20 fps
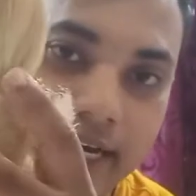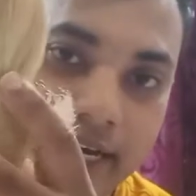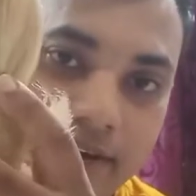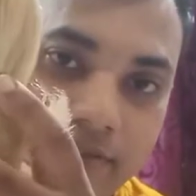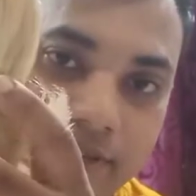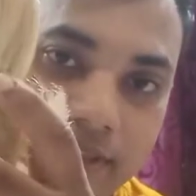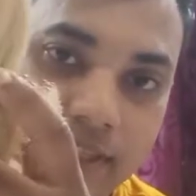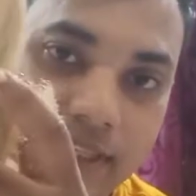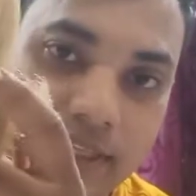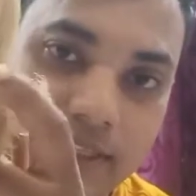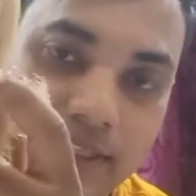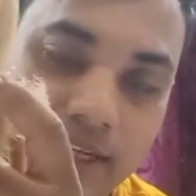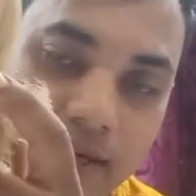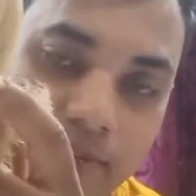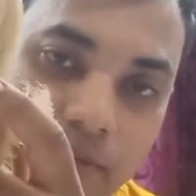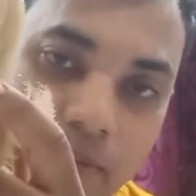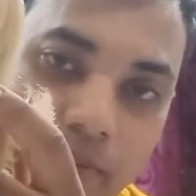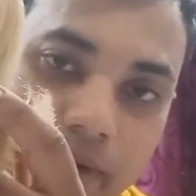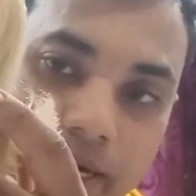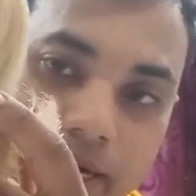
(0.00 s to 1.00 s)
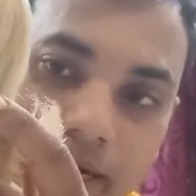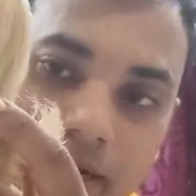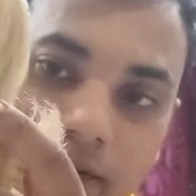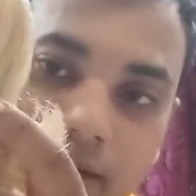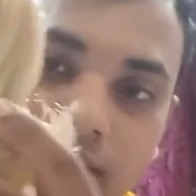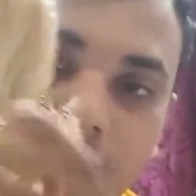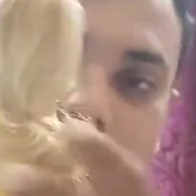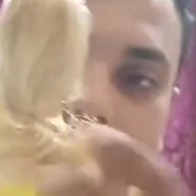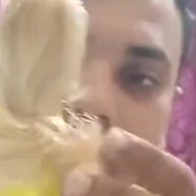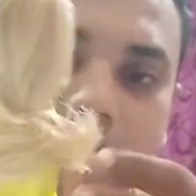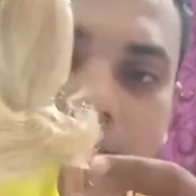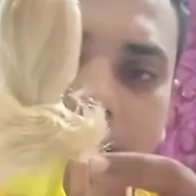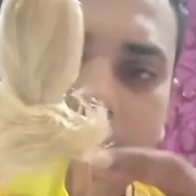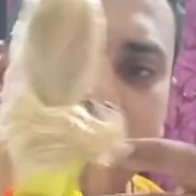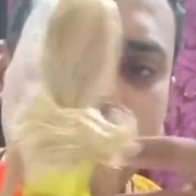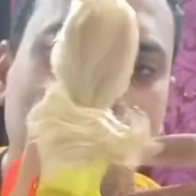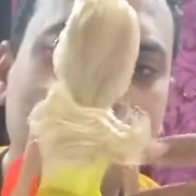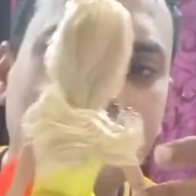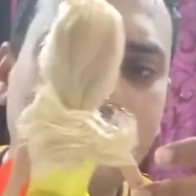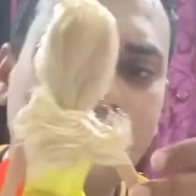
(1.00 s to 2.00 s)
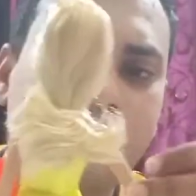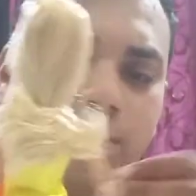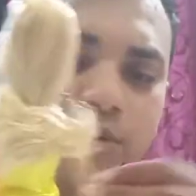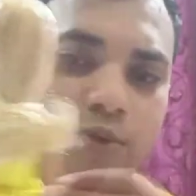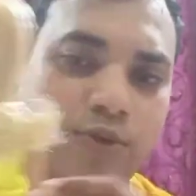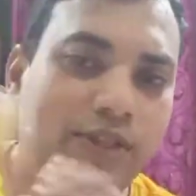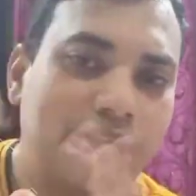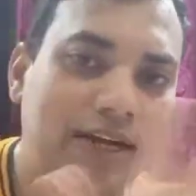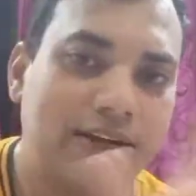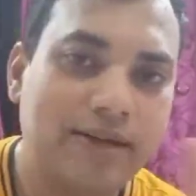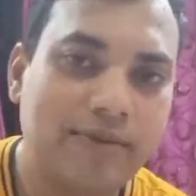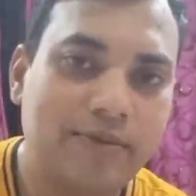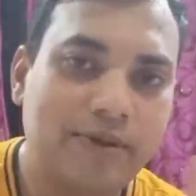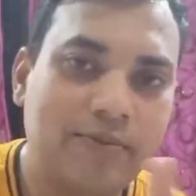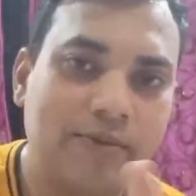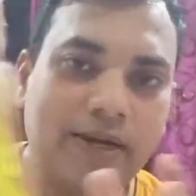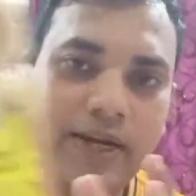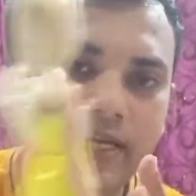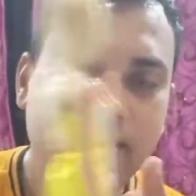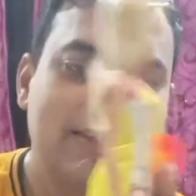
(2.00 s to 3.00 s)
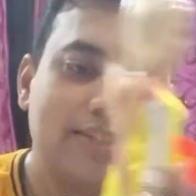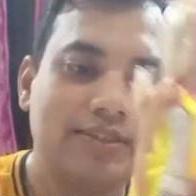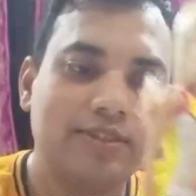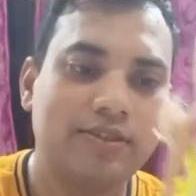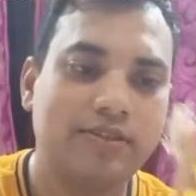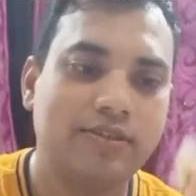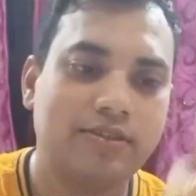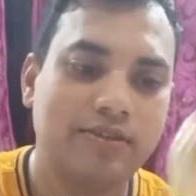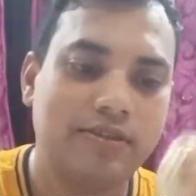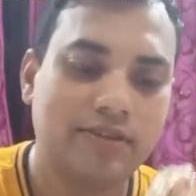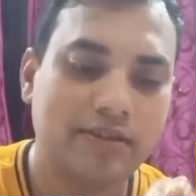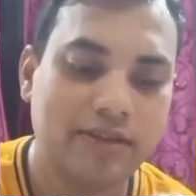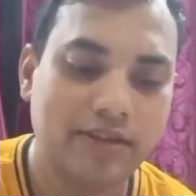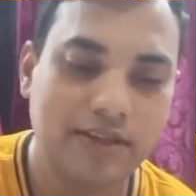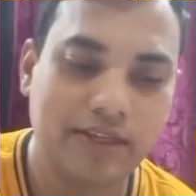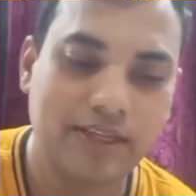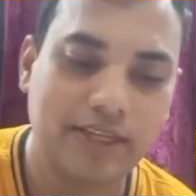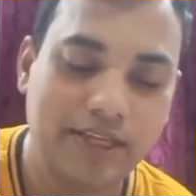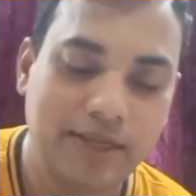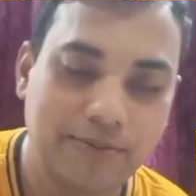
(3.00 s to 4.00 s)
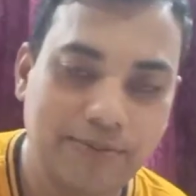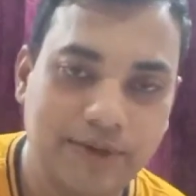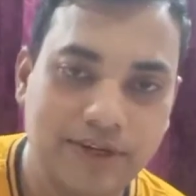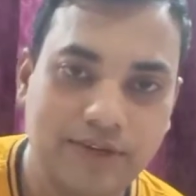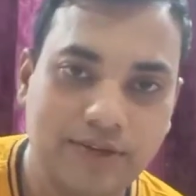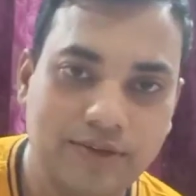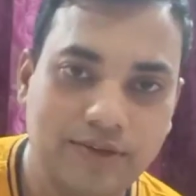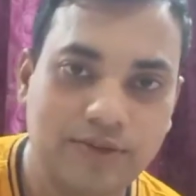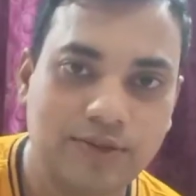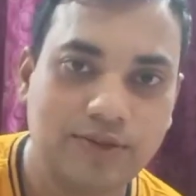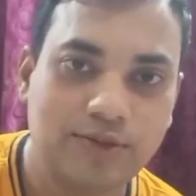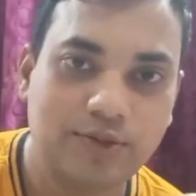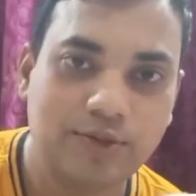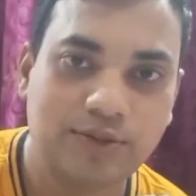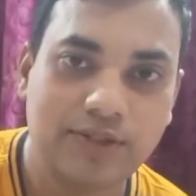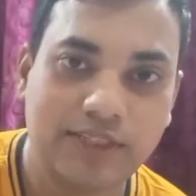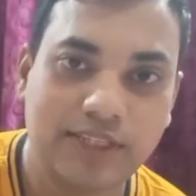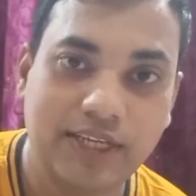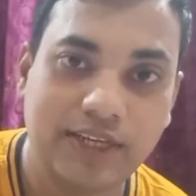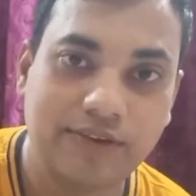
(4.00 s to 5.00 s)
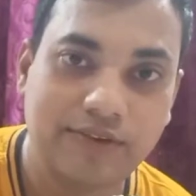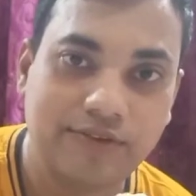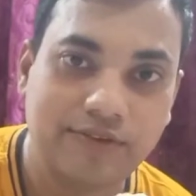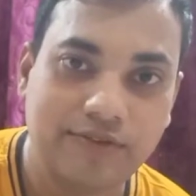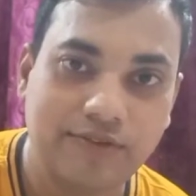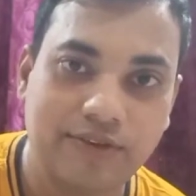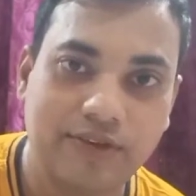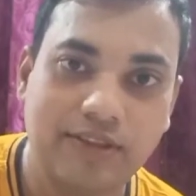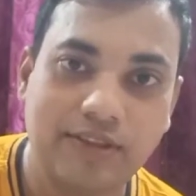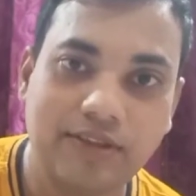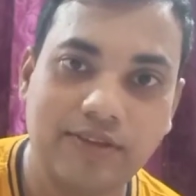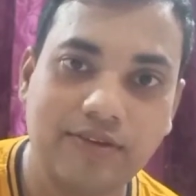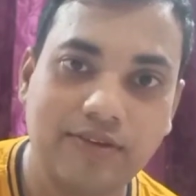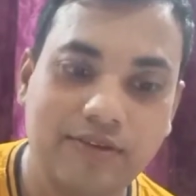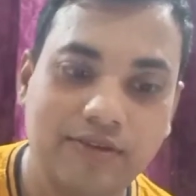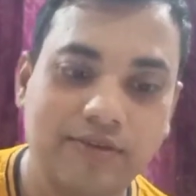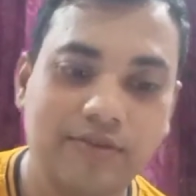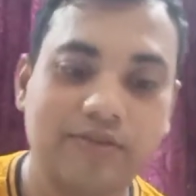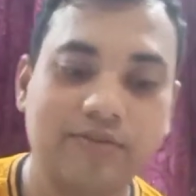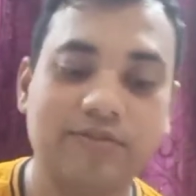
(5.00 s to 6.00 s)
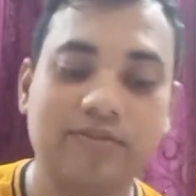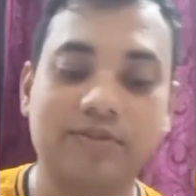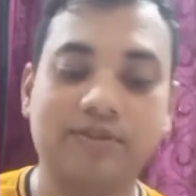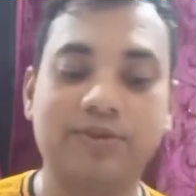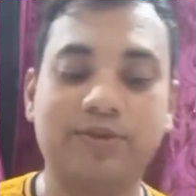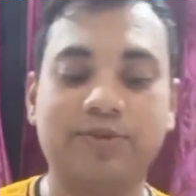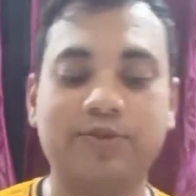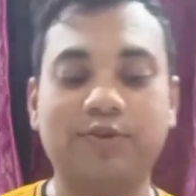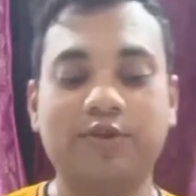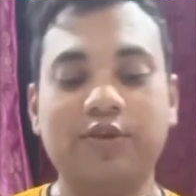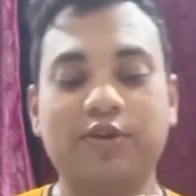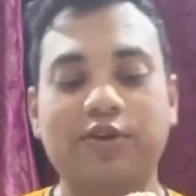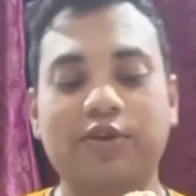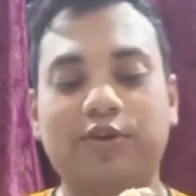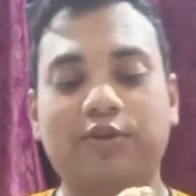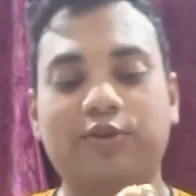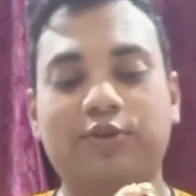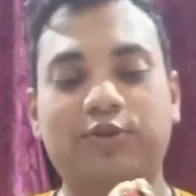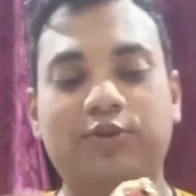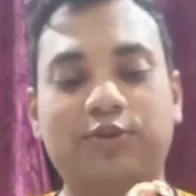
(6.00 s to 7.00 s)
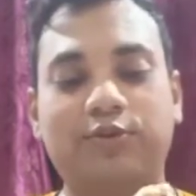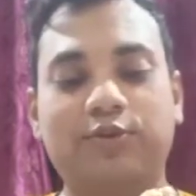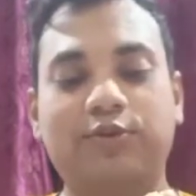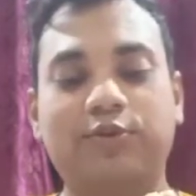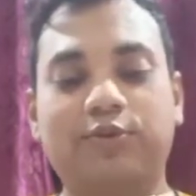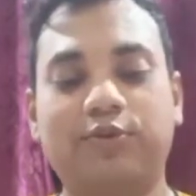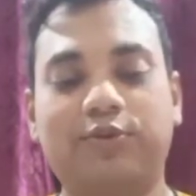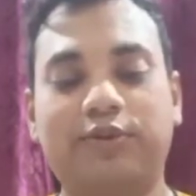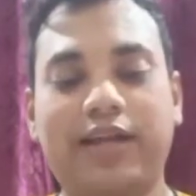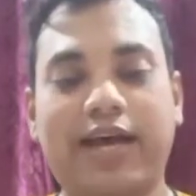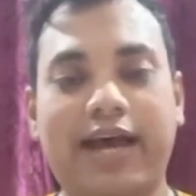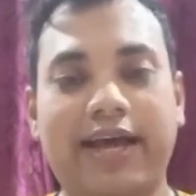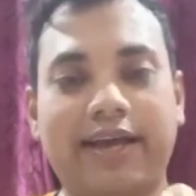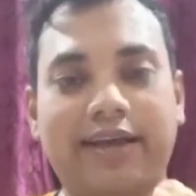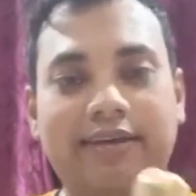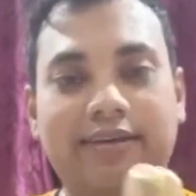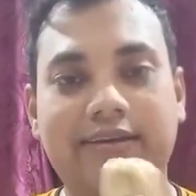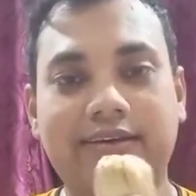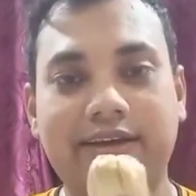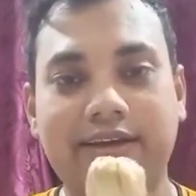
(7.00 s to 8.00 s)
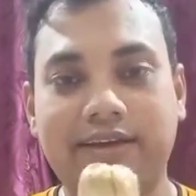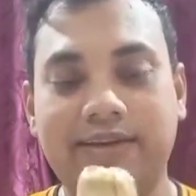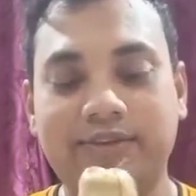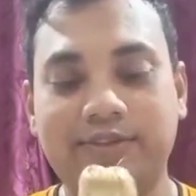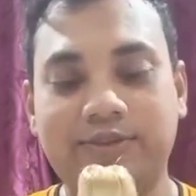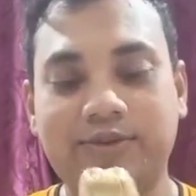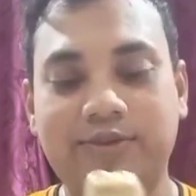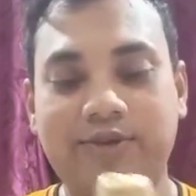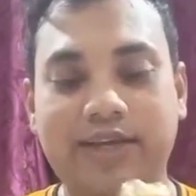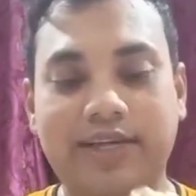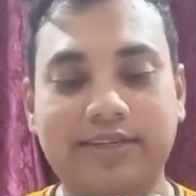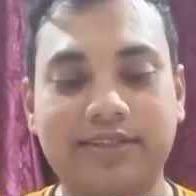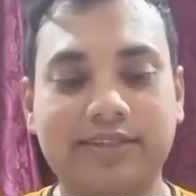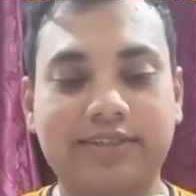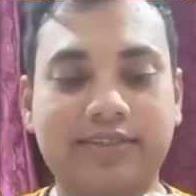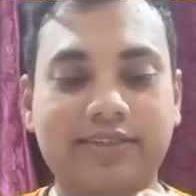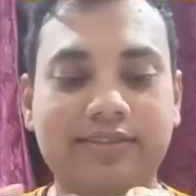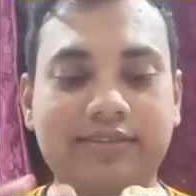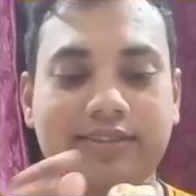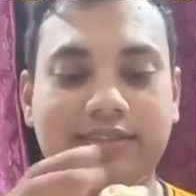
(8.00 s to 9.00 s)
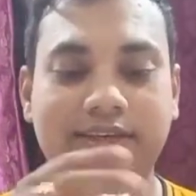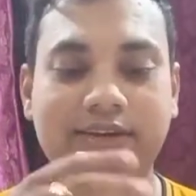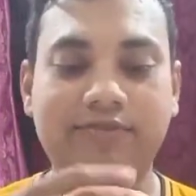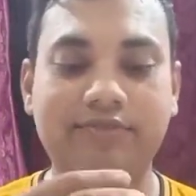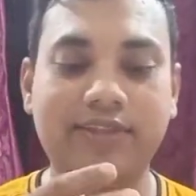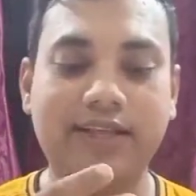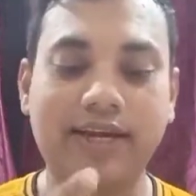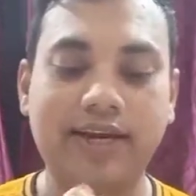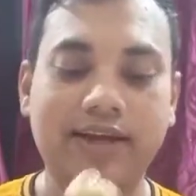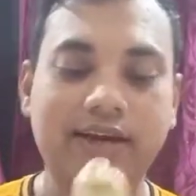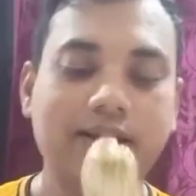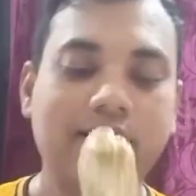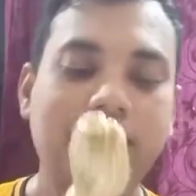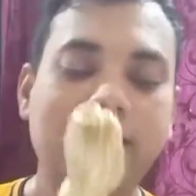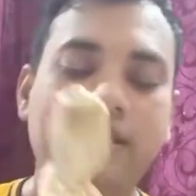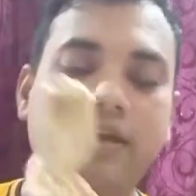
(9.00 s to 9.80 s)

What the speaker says: tied with this rubber band. I don't throw that rubber band, I just keep it to save in the, you know, to tie her hair. So I just save that.